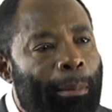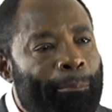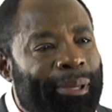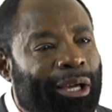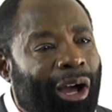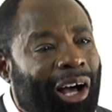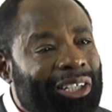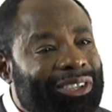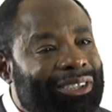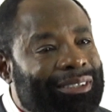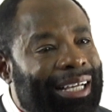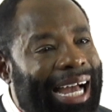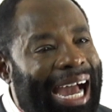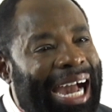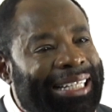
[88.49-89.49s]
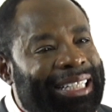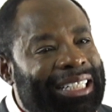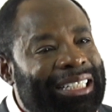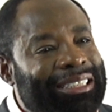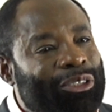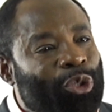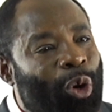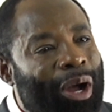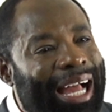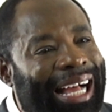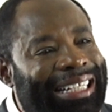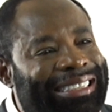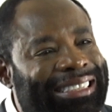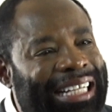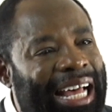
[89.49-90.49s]
Because I didn't know
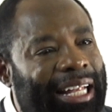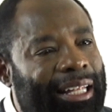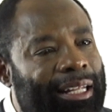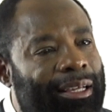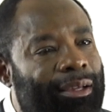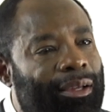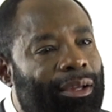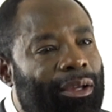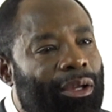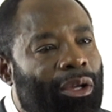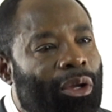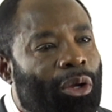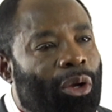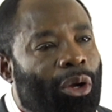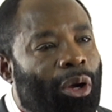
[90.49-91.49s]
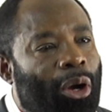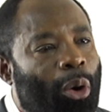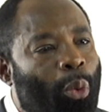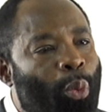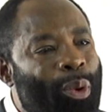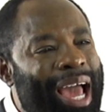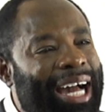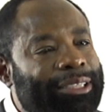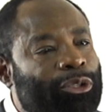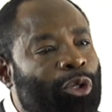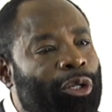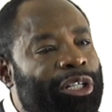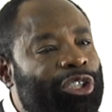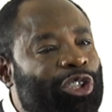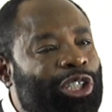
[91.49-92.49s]
exactly where
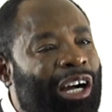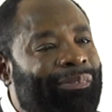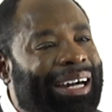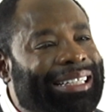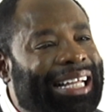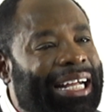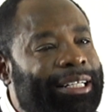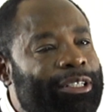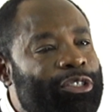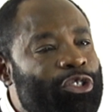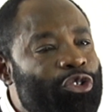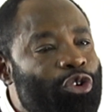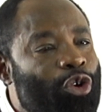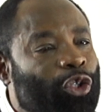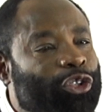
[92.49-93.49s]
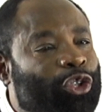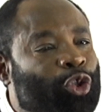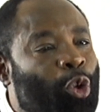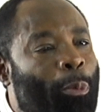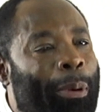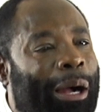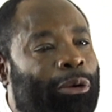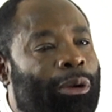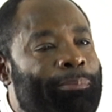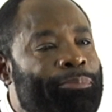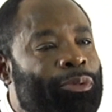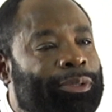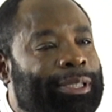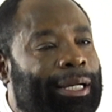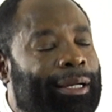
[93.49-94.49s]
to discover that new
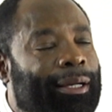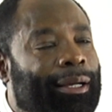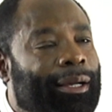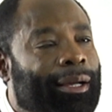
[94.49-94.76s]
supercomputer,